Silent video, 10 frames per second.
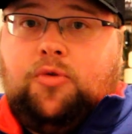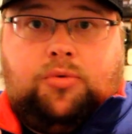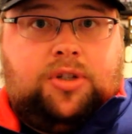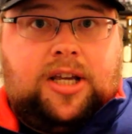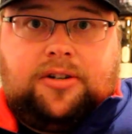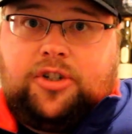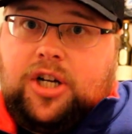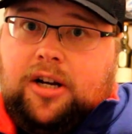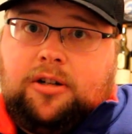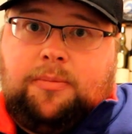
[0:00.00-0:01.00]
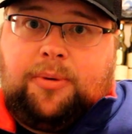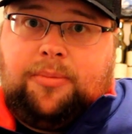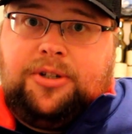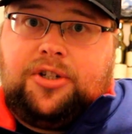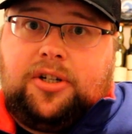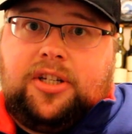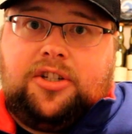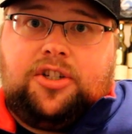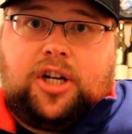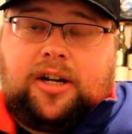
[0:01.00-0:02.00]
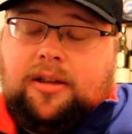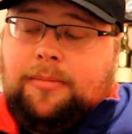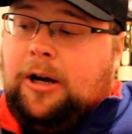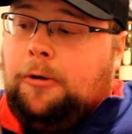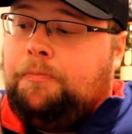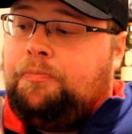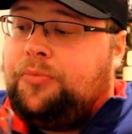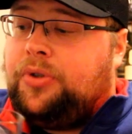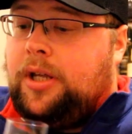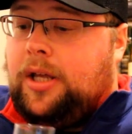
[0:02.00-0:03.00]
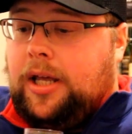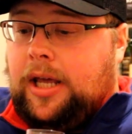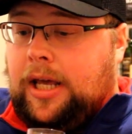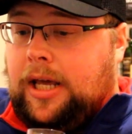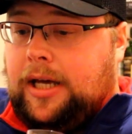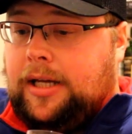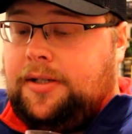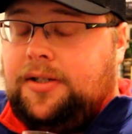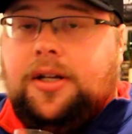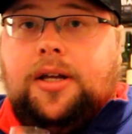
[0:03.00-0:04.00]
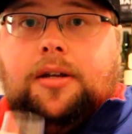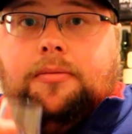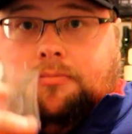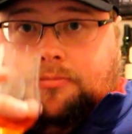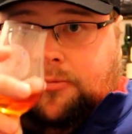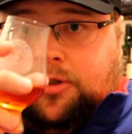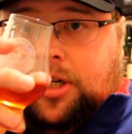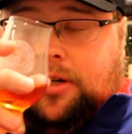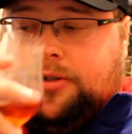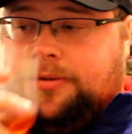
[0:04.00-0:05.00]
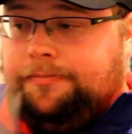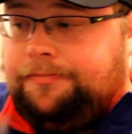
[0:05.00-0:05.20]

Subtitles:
Again, shout out to Bourbon Junkies, check them out, and cheers.